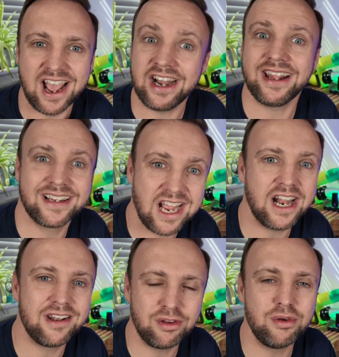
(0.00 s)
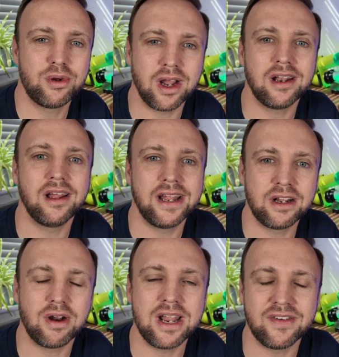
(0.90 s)
and it can do color
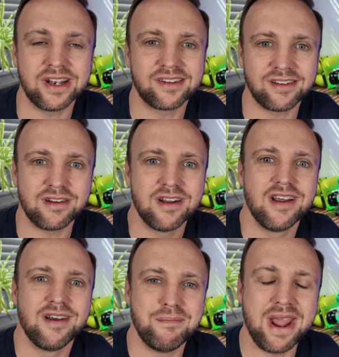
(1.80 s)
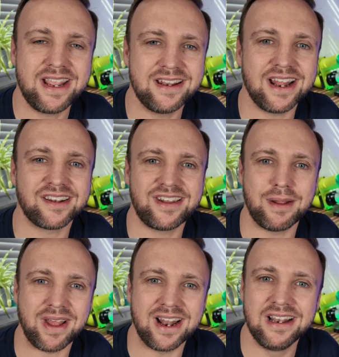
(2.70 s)
engraving. So making that
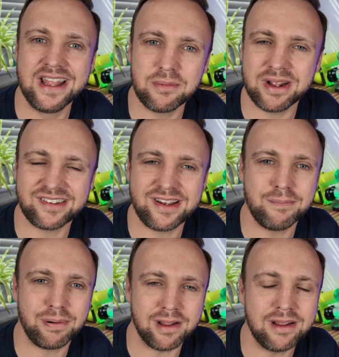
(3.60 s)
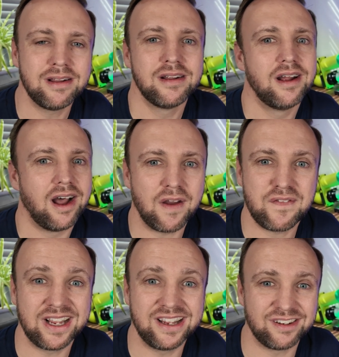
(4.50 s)
step that little bit simpler, I
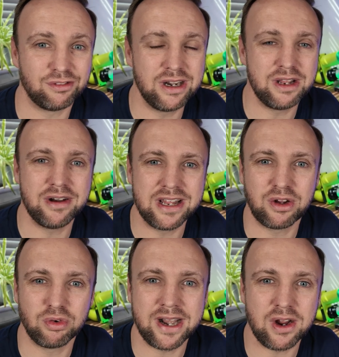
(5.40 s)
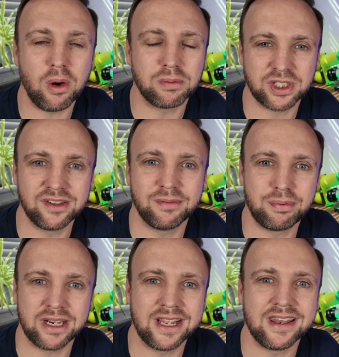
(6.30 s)
think is a really, really great option to
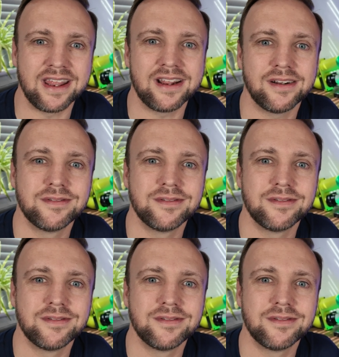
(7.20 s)
bring in there.